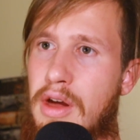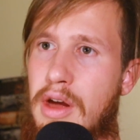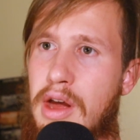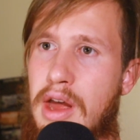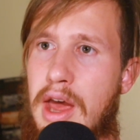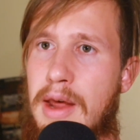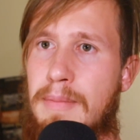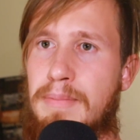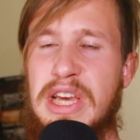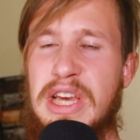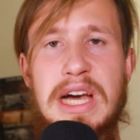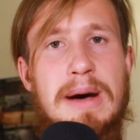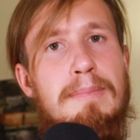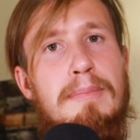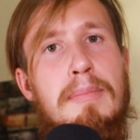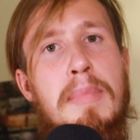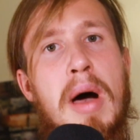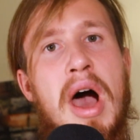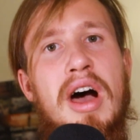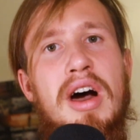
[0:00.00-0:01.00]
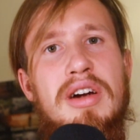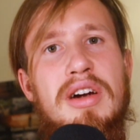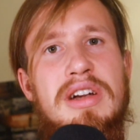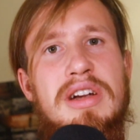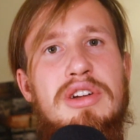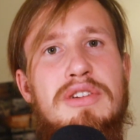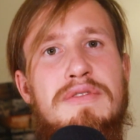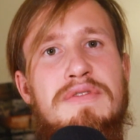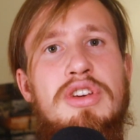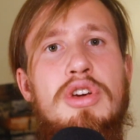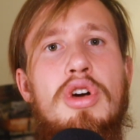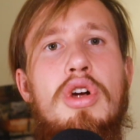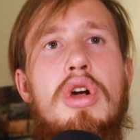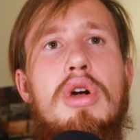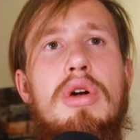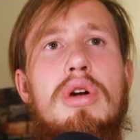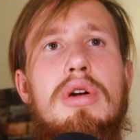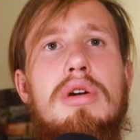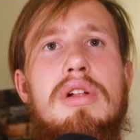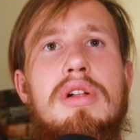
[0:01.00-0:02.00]
and become part of the
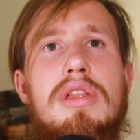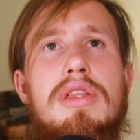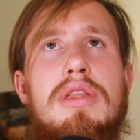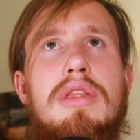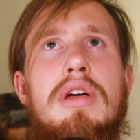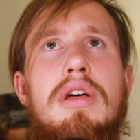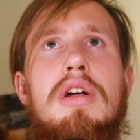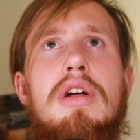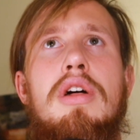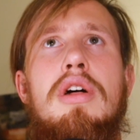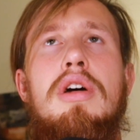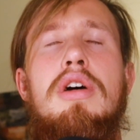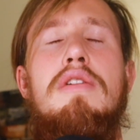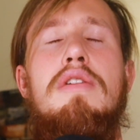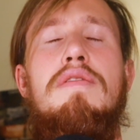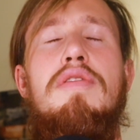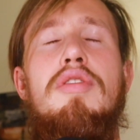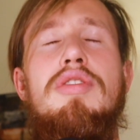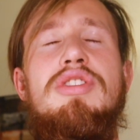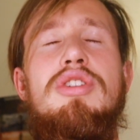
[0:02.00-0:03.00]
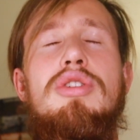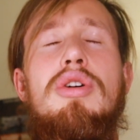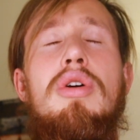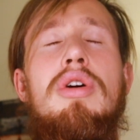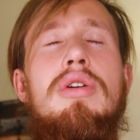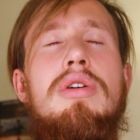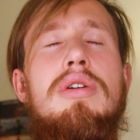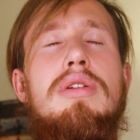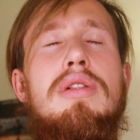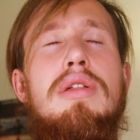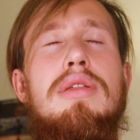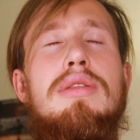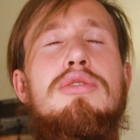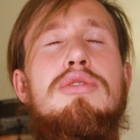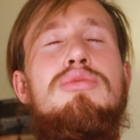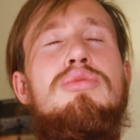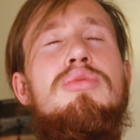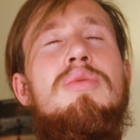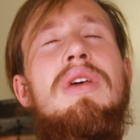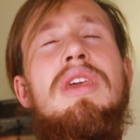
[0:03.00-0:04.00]
earth for the earth to
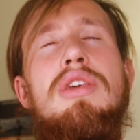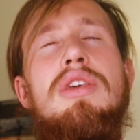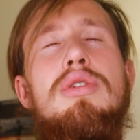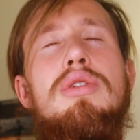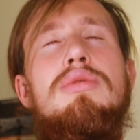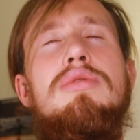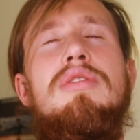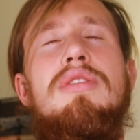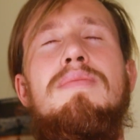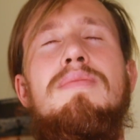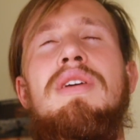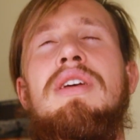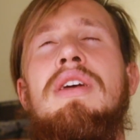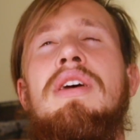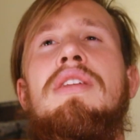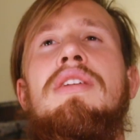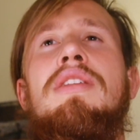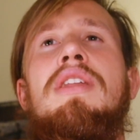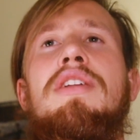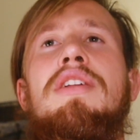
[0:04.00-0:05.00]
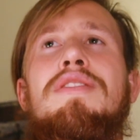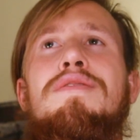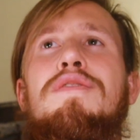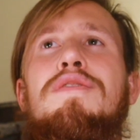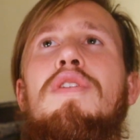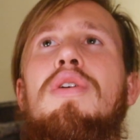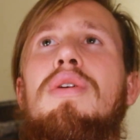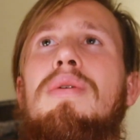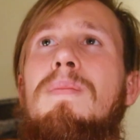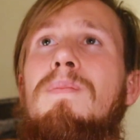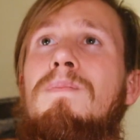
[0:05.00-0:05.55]
reuse me in another form.